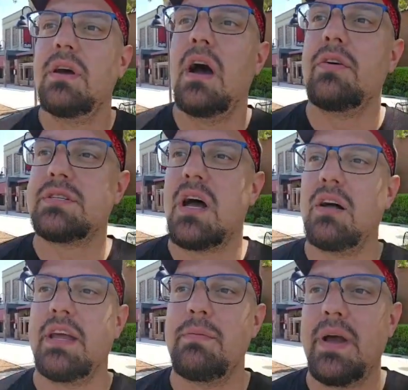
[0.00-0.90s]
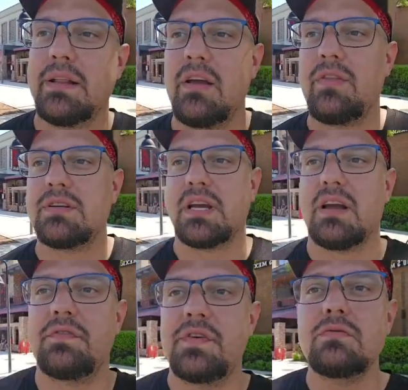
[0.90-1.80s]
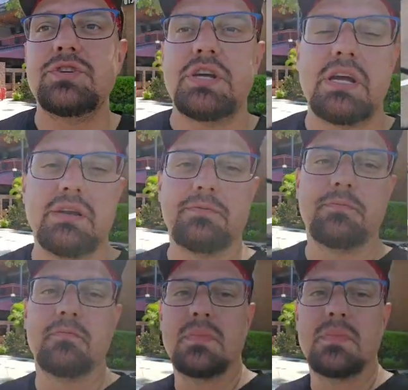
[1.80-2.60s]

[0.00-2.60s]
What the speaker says: There's a Holiday Inn back there. There's like a fusion